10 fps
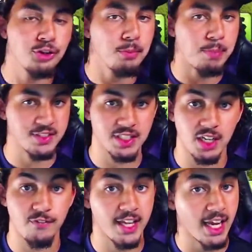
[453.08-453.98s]
the base
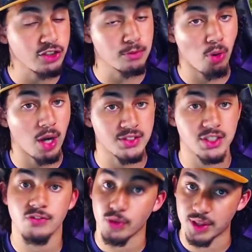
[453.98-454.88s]
identification
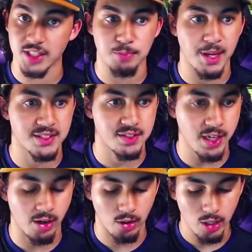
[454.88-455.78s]
process for this base
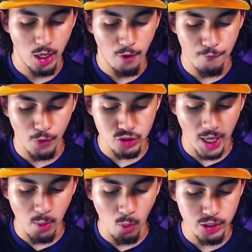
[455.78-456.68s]
here. First,
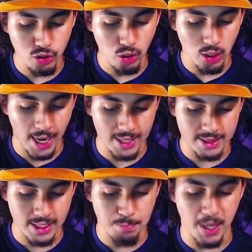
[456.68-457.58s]
I wanted to look at
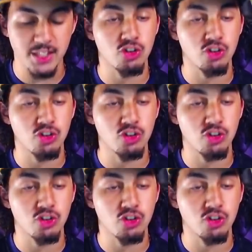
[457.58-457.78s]
the base